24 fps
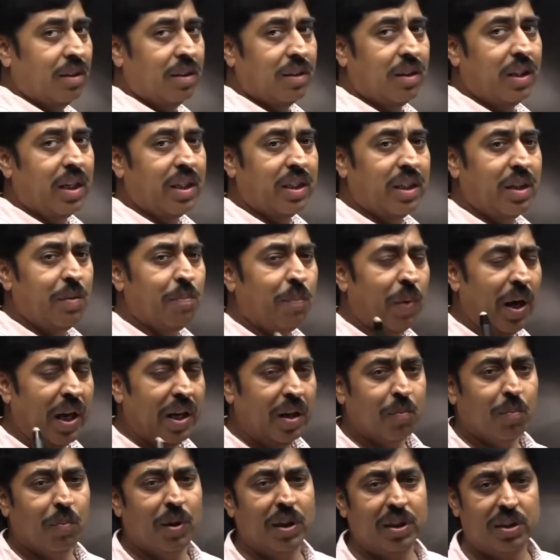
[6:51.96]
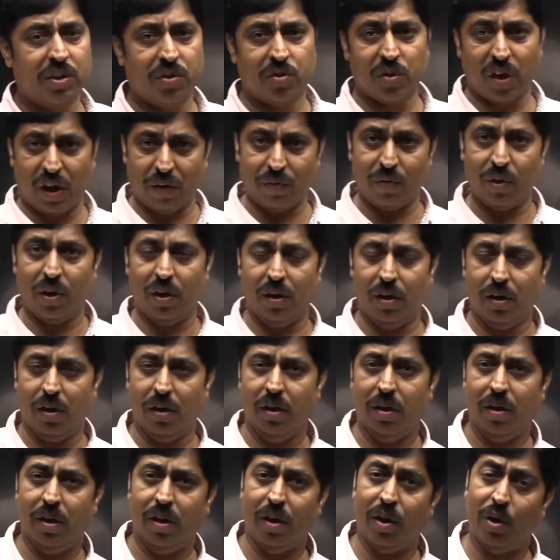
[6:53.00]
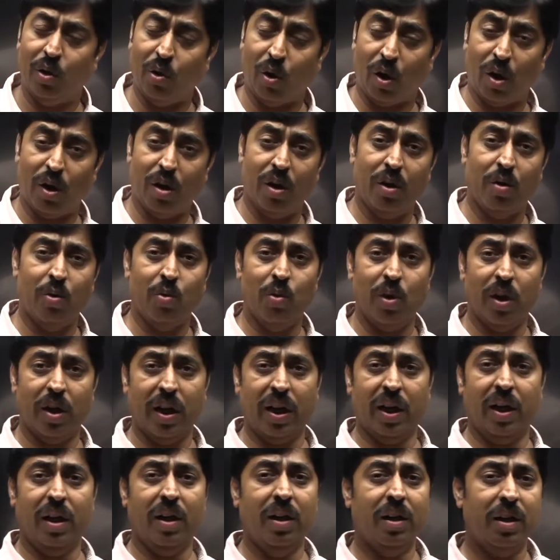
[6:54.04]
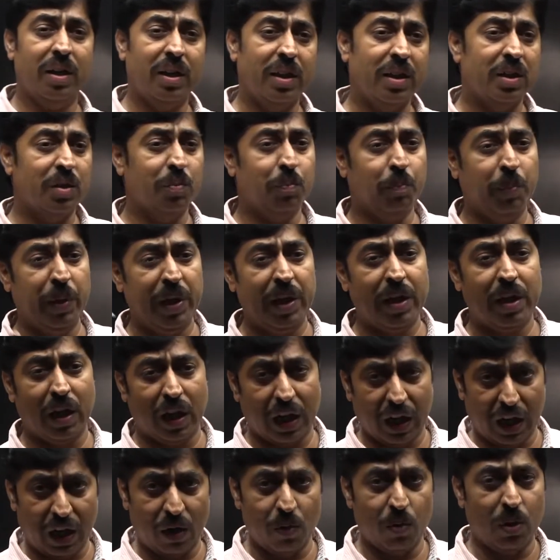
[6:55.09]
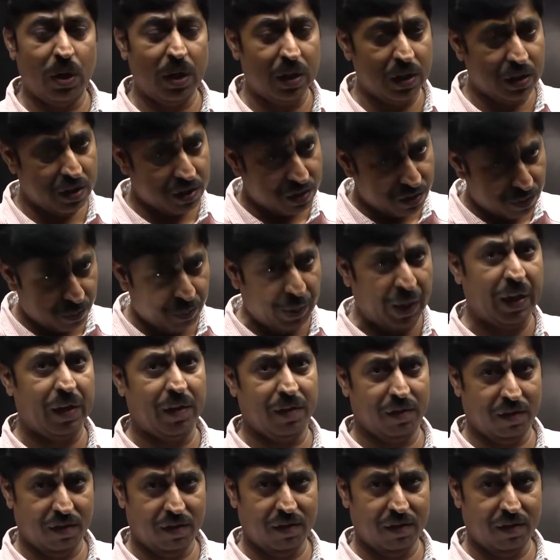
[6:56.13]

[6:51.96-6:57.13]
that the bike must travel in order to attain its peak allowed speed.